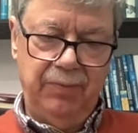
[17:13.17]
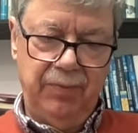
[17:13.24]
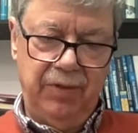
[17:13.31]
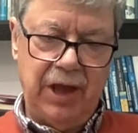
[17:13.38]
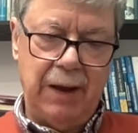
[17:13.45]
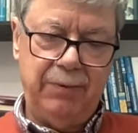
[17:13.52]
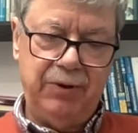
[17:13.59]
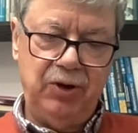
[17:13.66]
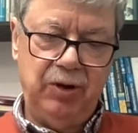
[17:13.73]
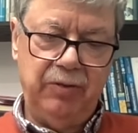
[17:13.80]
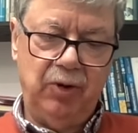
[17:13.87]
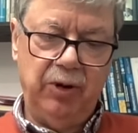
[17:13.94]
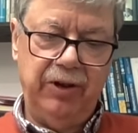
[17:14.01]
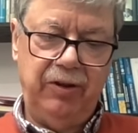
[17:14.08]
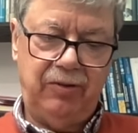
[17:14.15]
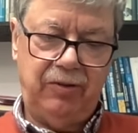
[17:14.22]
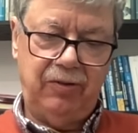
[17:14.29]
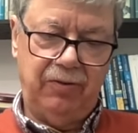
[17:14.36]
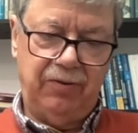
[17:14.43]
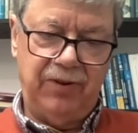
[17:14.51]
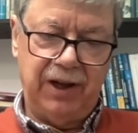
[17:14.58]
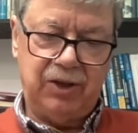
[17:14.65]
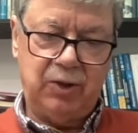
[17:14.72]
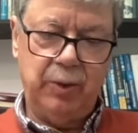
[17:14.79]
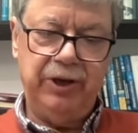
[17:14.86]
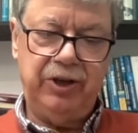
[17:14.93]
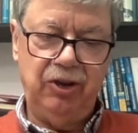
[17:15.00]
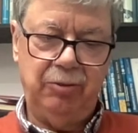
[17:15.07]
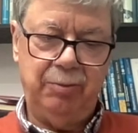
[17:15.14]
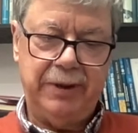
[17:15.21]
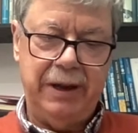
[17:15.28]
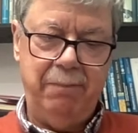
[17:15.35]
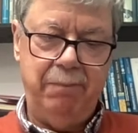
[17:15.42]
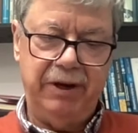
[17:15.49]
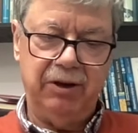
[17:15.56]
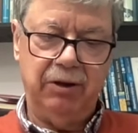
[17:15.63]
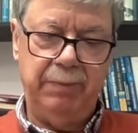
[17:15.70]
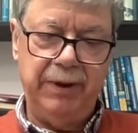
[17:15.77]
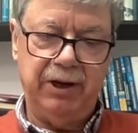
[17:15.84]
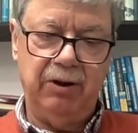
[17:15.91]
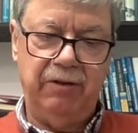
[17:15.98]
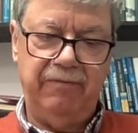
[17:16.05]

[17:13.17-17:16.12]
the amplitude of all these fluctuations became bigger and bigger,